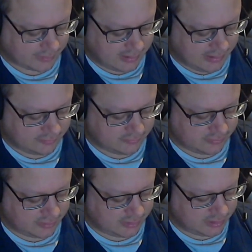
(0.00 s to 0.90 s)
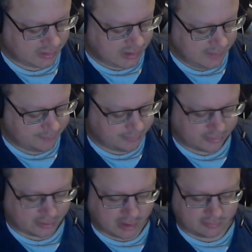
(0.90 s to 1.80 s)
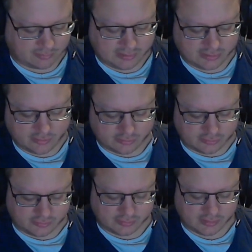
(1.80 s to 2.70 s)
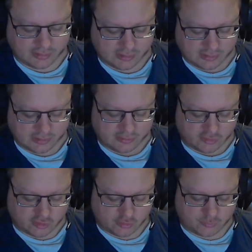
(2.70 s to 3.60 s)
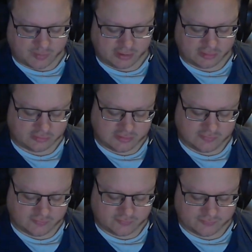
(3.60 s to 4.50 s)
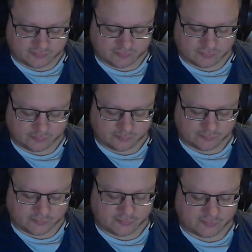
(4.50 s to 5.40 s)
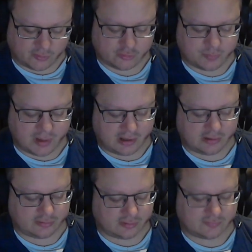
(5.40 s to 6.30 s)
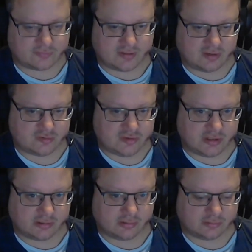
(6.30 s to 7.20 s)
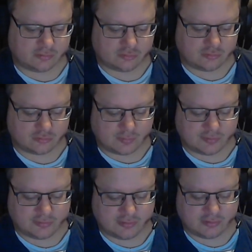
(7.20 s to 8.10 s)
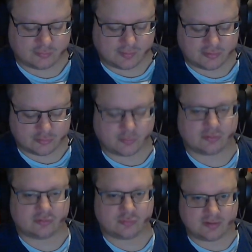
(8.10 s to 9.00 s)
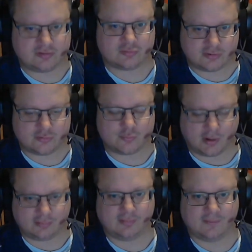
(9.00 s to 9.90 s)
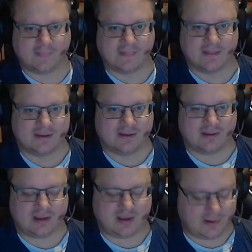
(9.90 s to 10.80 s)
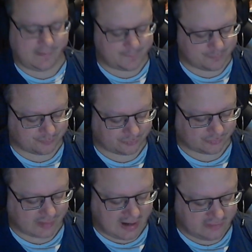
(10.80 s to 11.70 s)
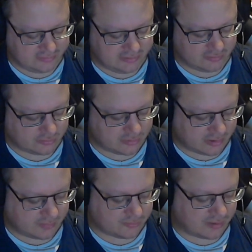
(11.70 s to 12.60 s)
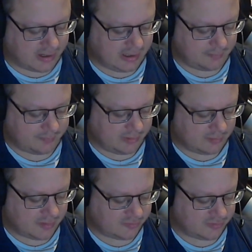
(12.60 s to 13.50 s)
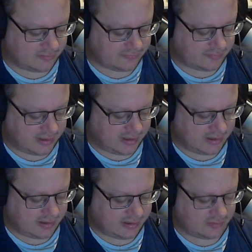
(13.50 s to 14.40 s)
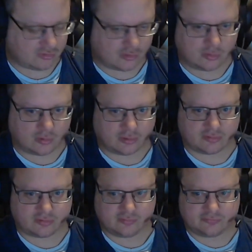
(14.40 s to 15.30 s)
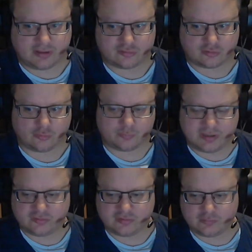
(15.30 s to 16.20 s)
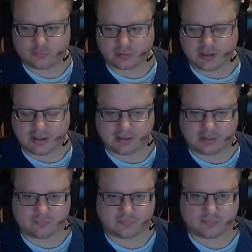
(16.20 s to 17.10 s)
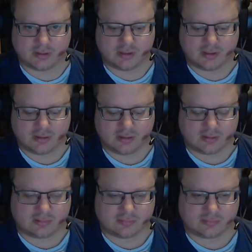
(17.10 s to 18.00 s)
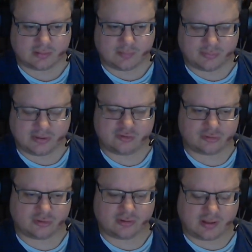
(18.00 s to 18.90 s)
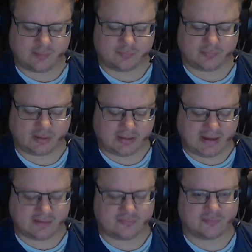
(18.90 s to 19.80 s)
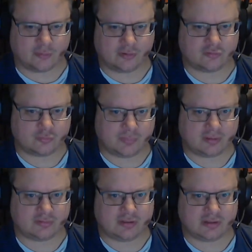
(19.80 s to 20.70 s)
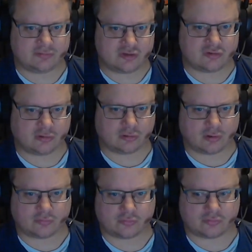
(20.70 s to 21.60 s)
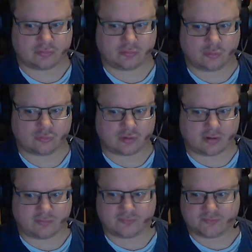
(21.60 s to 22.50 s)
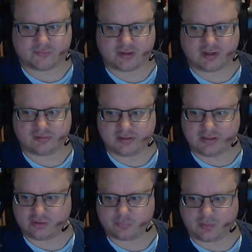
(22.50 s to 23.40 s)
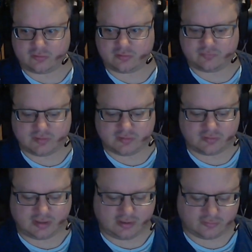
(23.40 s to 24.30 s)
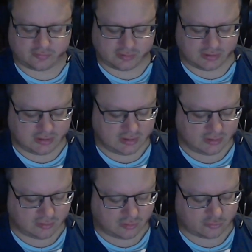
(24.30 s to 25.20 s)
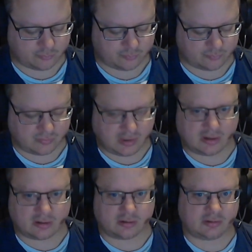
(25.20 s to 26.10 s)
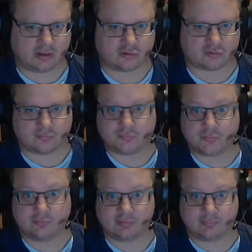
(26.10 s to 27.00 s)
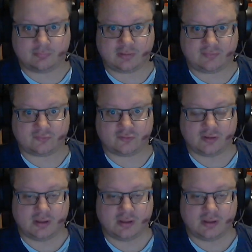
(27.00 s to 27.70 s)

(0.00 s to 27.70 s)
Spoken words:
And I'm probably going to spend the first part of next year, 2021, actually going to try and build myself a so-called retro PC where I can... I can't afford to build the original because those are freakishly expensive these days because there are so few of them left.